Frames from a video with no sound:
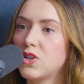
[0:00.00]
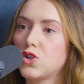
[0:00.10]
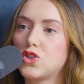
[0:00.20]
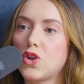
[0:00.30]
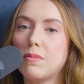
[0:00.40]

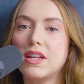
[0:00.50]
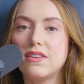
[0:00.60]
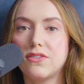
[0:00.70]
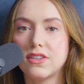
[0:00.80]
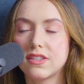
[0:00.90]
There's so many
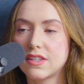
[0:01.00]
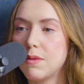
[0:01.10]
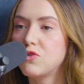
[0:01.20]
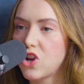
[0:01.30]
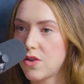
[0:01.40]
different
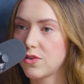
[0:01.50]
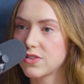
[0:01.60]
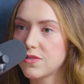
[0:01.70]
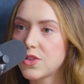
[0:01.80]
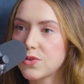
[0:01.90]

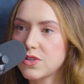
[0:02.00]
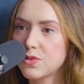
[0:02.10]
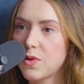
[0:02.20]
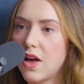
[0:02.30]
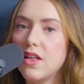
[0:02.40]
subgenres of those
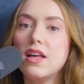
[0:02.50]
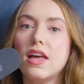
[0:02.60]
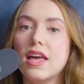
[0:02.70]
as well.